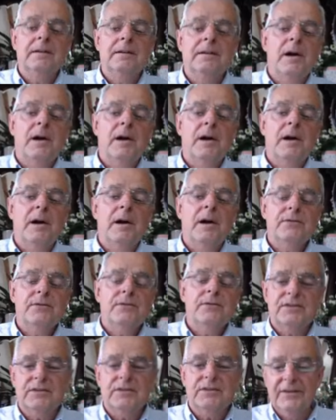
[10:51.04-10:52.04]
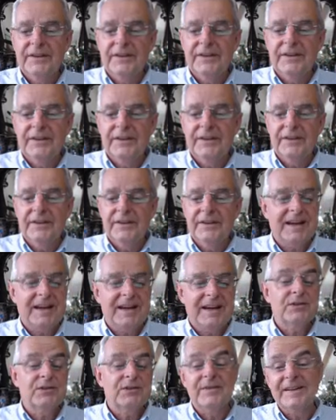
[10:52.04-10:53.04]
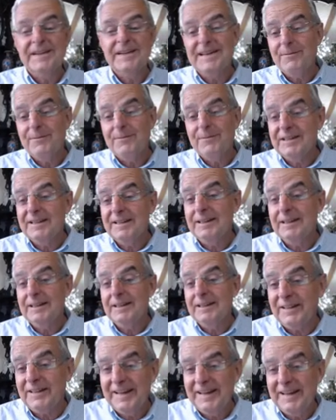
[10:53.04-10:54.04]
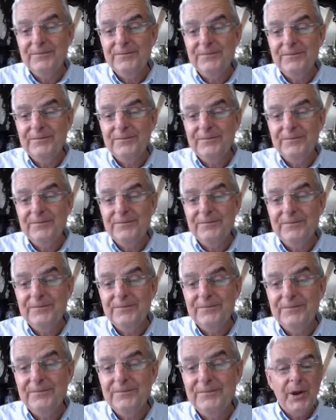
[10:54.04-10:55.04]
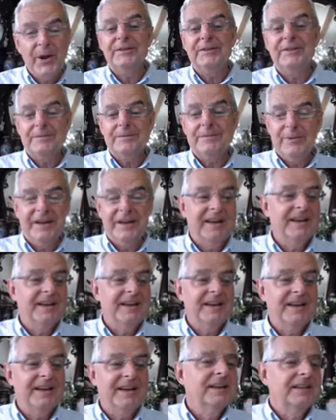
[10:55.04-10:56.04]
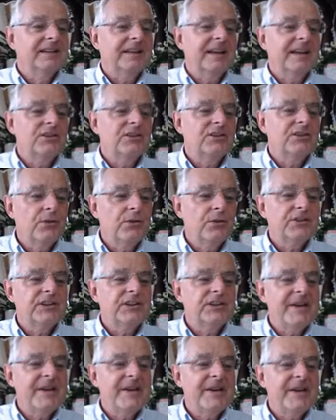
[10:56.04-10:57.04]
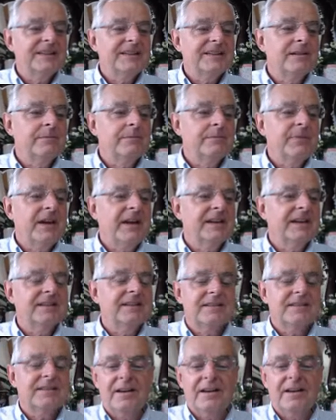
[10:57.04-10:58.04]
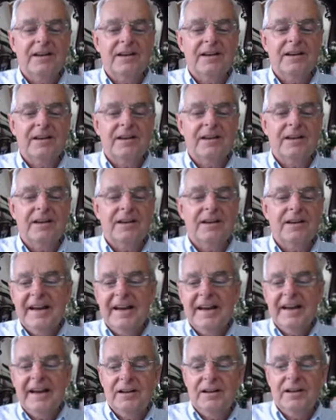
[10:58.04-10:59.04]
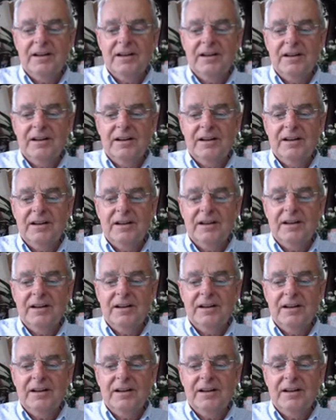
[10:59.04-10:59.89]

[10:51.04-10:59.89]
opposed on this. Excuse me, get my teeth back in. They're opposed on this pair. They're short the Mexican peso and long